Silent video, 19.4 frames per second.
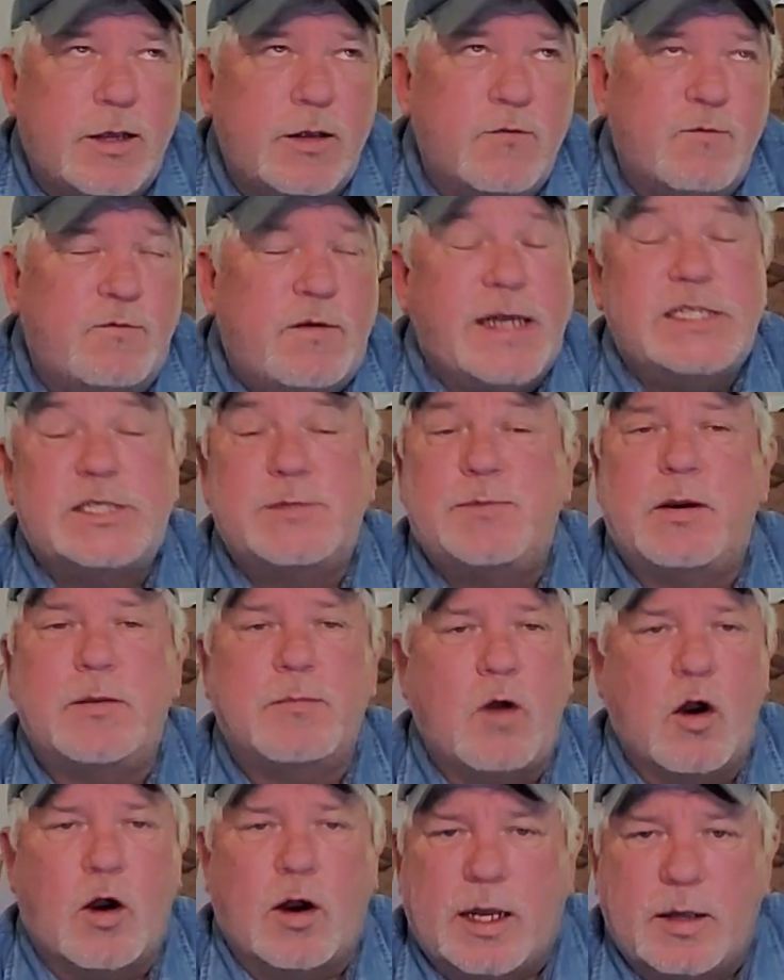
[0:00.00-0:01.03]
Facebook
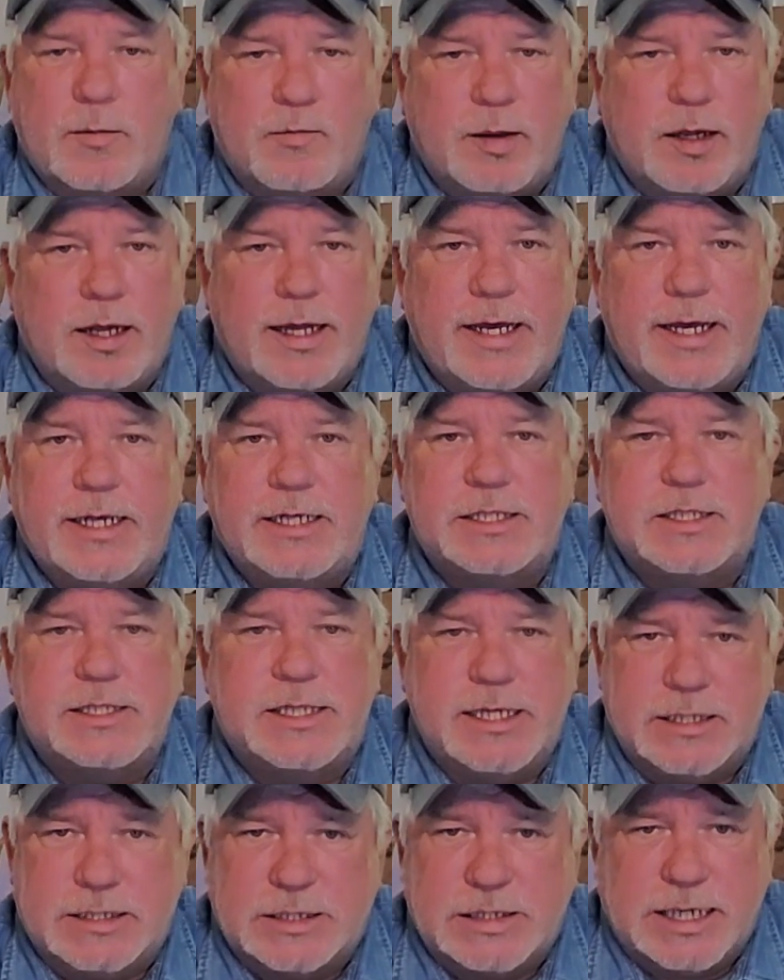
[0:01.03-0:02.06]
Marketplace,
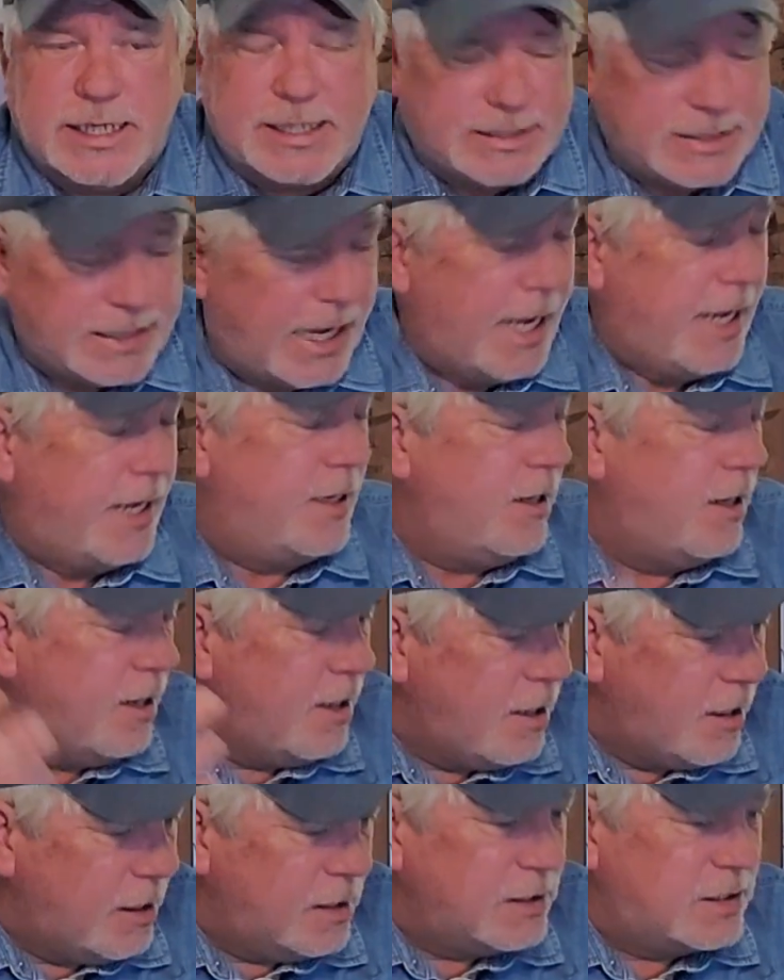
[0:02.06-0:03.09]
things like that.
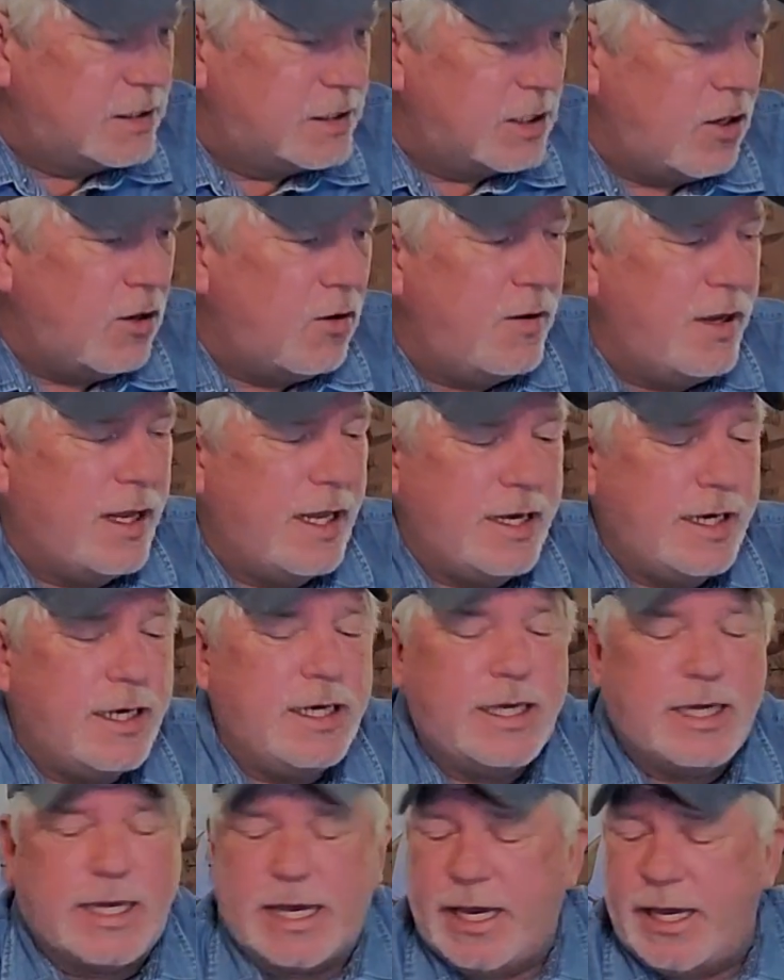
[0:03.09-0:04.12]
So in
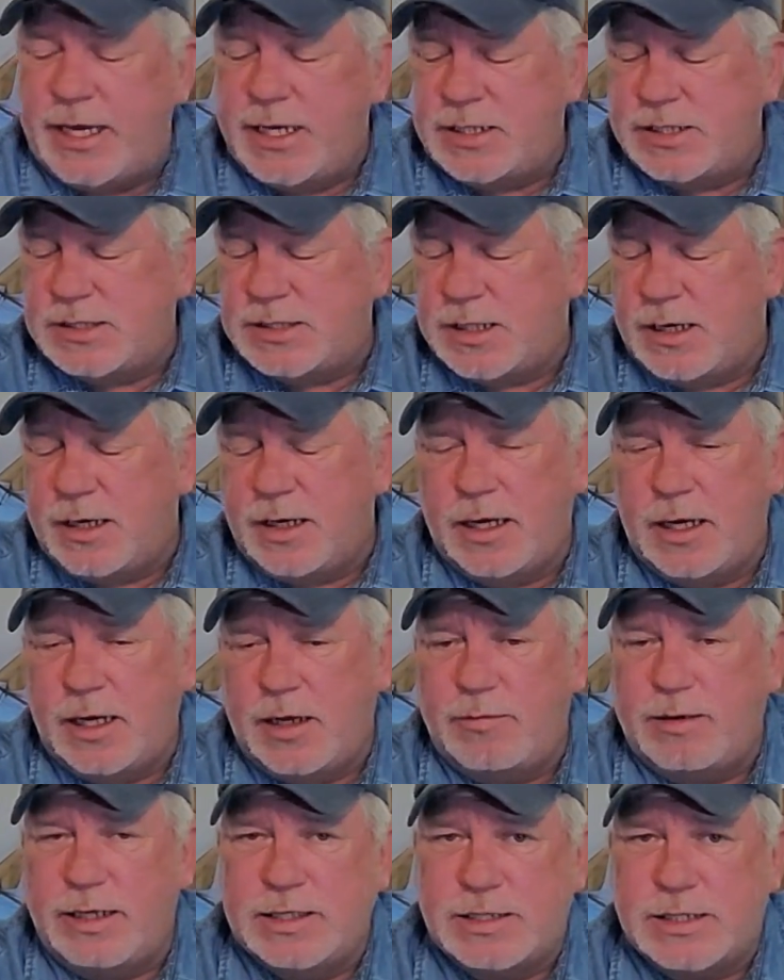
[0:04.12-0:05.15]
any case,
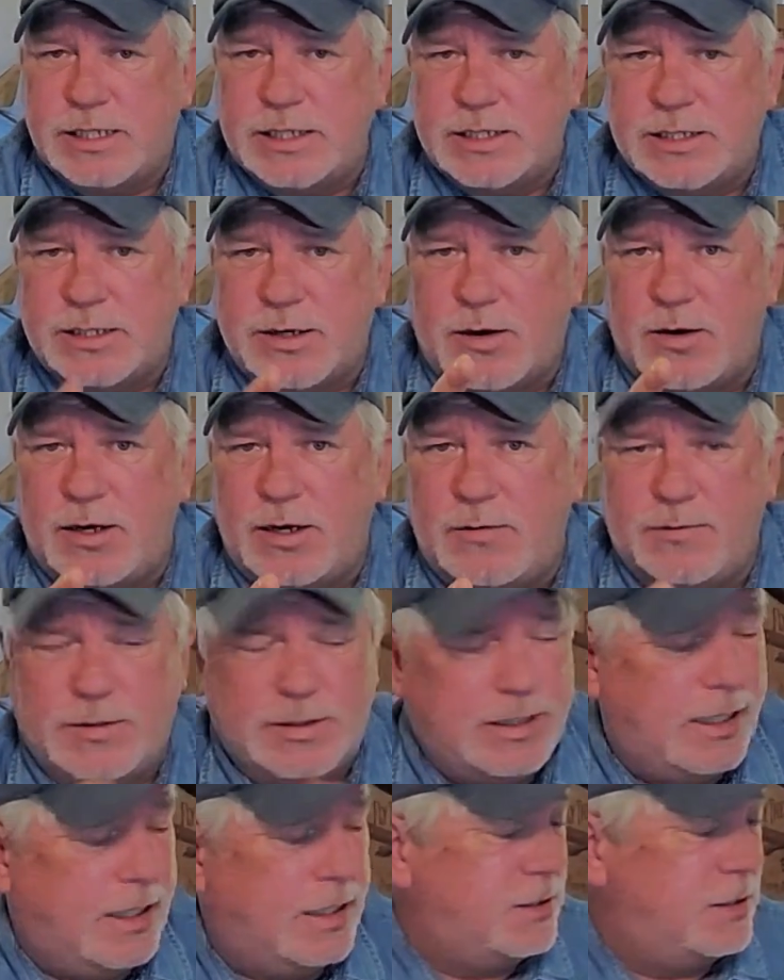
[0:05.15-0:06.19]
let's get started with
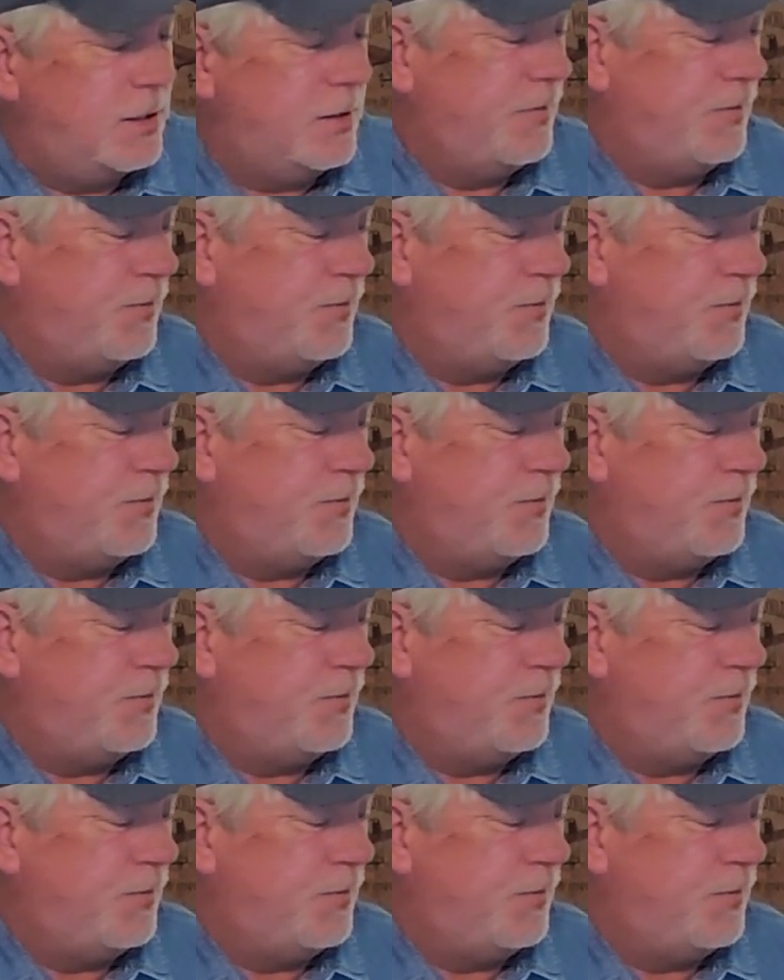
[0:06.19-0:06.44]
this.